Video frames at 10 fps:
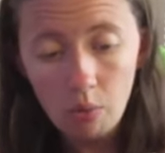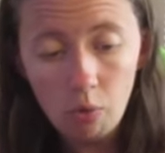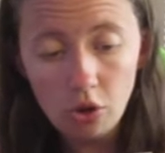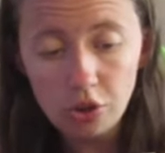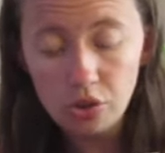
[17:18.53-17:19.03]

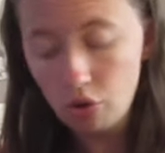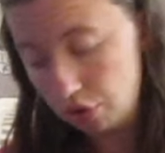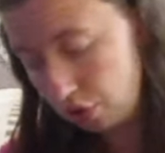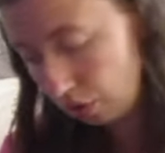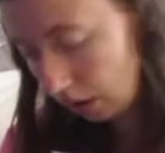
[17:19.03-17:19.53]
what's
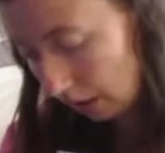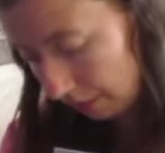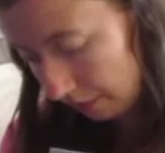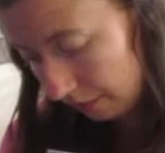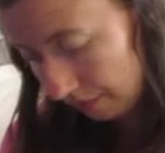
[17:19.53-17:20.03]
not to
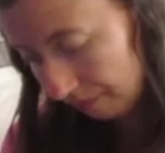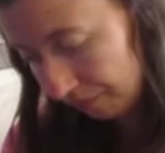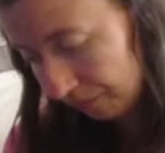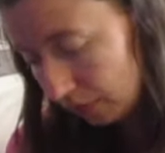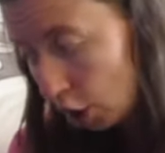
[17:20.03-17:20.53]
love?
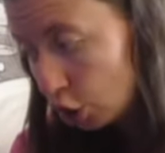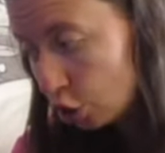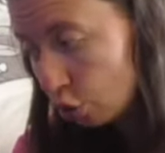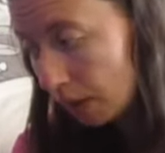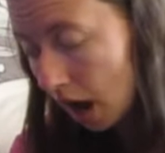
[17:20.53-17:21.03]

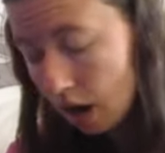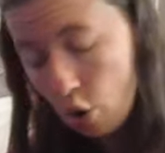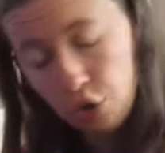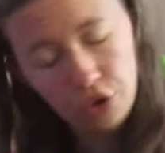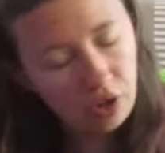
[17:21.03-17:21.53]
So we are
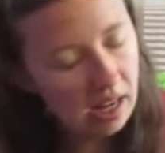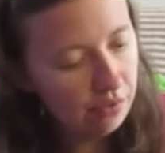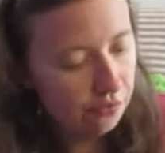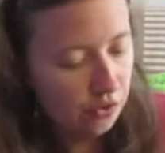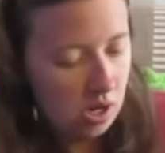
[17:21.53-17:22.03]
on
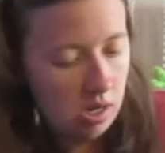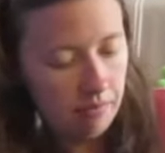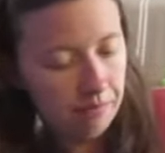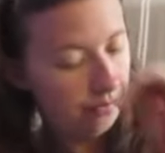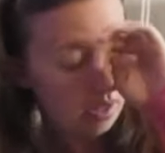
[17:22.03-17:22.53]
grain-free,
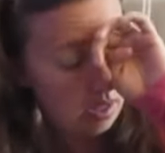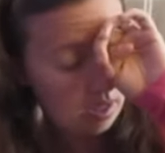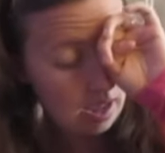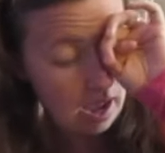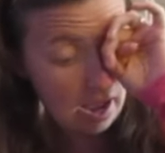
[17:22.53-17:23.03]

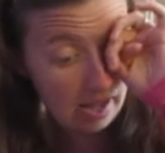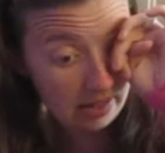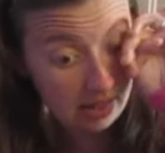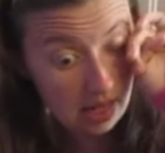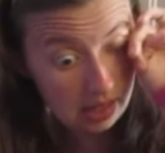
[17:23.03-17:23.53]

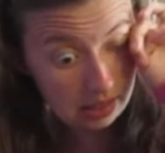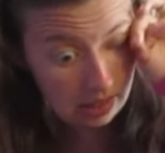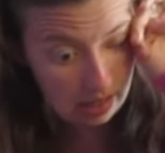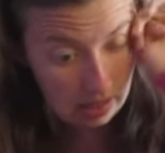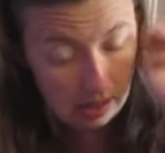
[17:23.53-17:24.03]
and it
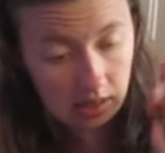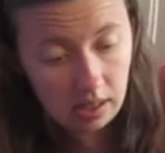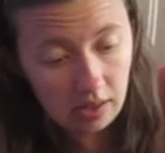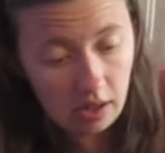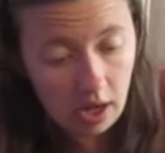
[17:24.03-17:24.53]

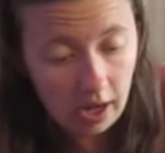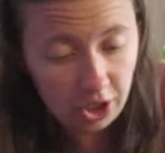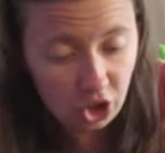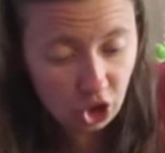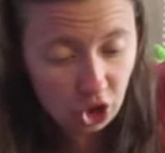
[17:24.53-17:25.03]
is
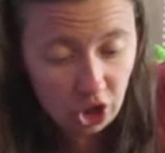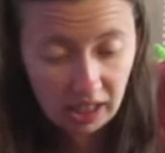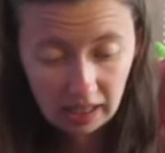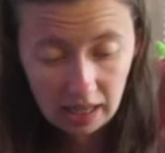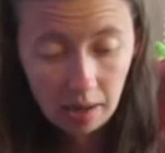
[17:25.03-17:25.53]

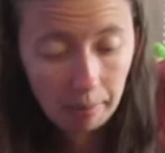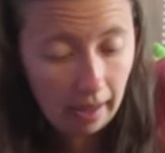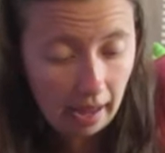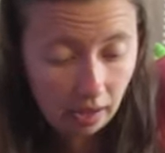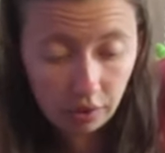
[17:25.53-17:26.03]
cheeky
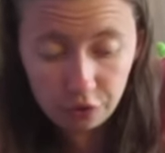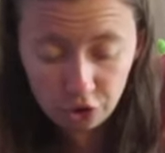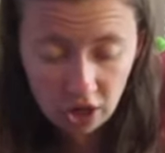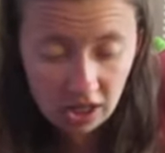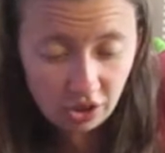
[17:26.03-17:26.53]
bag of
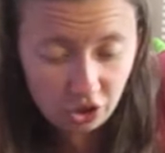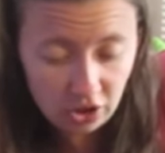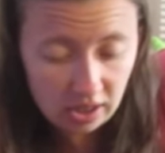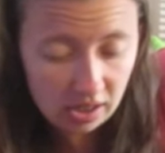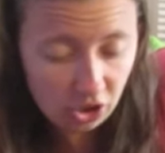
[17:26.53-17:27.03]
training
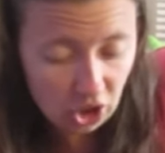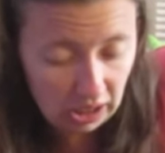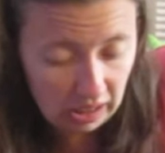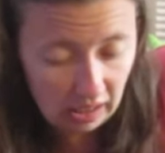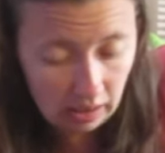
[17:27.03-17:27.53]
treats,
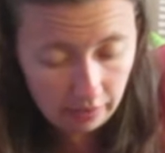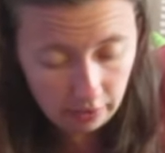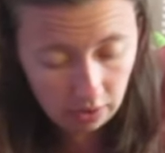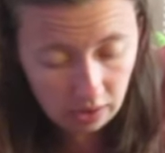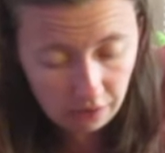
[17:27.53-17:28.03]
chicken and
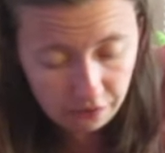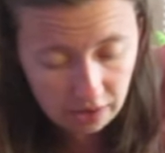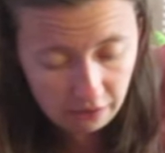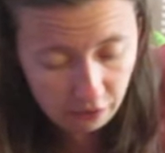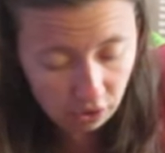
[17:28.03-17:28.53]
liver,
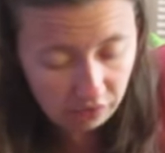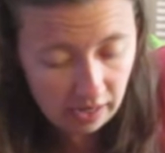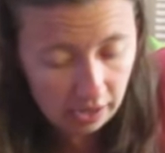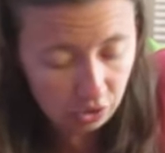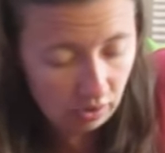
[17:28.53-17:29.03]
grain-free, full of
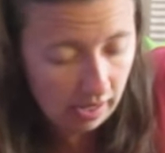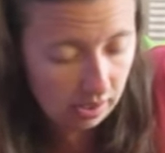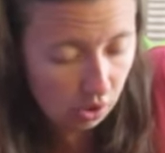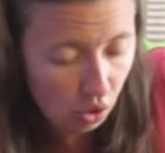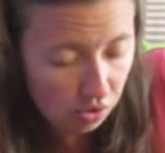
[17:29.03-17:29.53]
natural
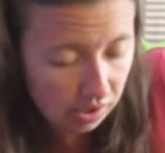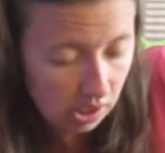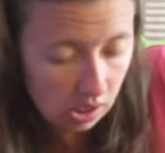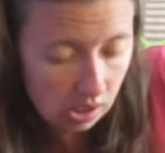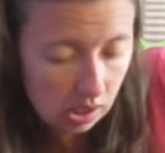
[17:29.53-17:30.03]

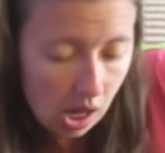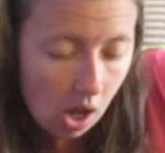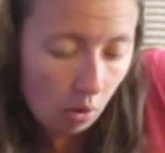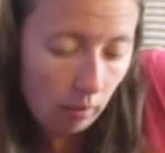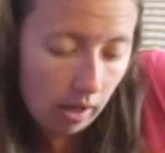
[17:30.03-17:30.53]
antioxidants,
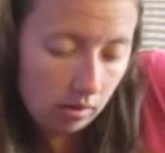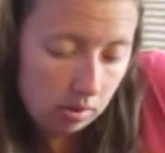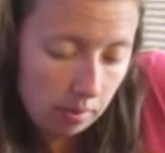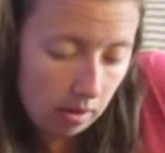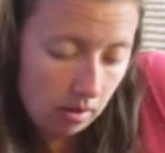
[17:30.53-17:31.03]

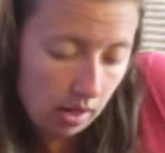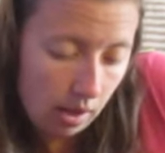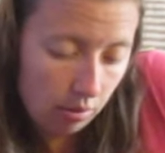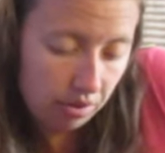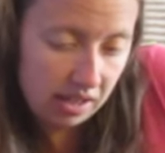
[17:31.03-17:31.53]
wild about
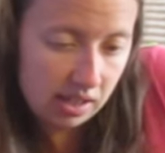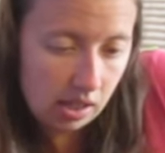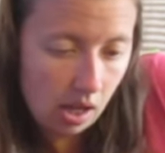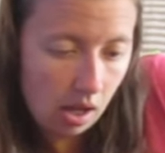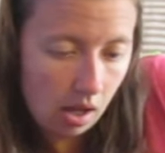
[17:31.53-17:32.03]
healthy
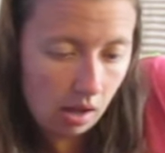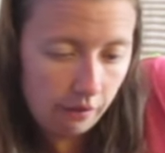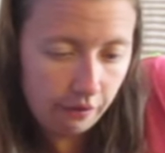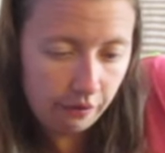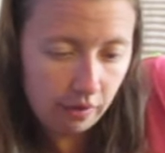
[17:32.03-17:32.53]
stuff,